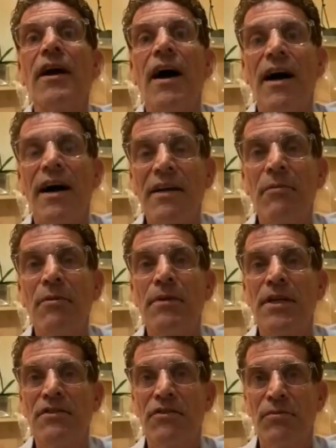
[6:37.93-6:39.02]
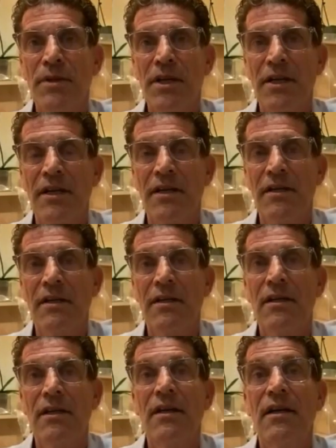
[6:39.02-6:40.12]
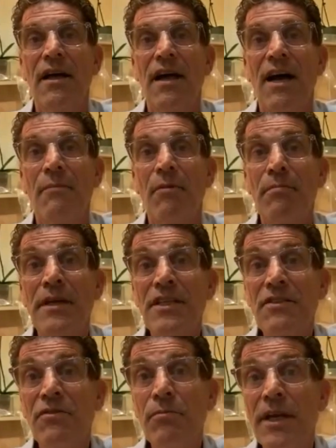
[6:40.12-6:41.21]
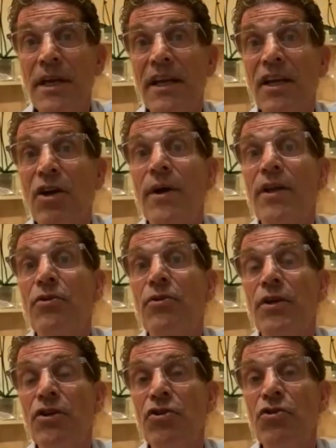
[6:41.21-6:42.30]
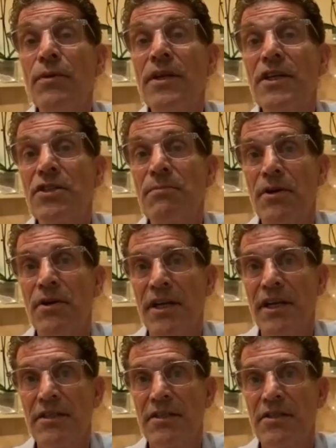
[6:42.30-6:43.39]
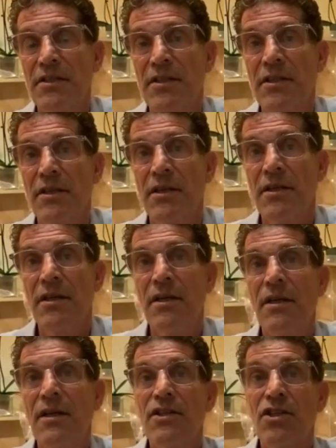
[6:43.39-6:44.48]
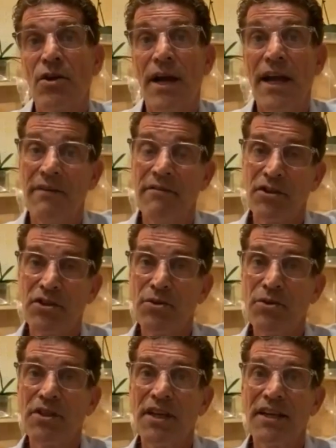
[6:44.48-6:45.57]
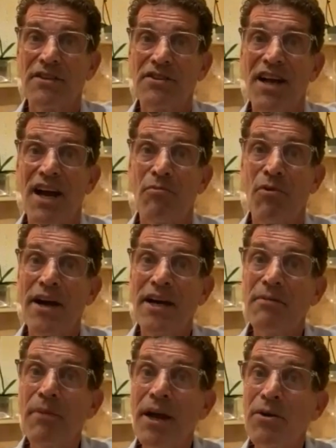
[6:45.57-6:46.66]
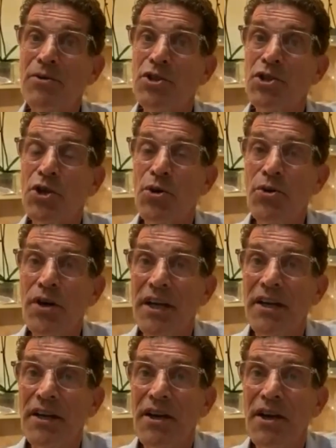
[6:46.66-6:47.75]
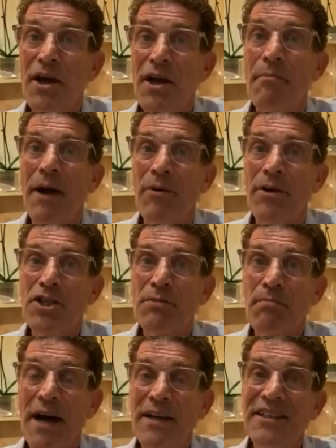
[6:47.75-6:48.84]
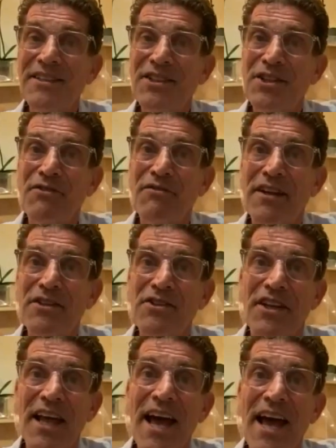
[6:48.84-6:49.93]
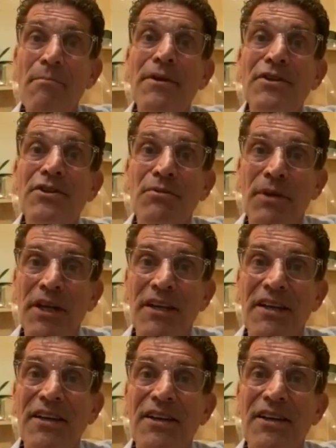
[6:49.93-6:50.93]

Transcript: I am a peaceful being. I'm a peaceful being going through a human experience. So I have the two things. I'm writing my own story by responding to the events that happened to me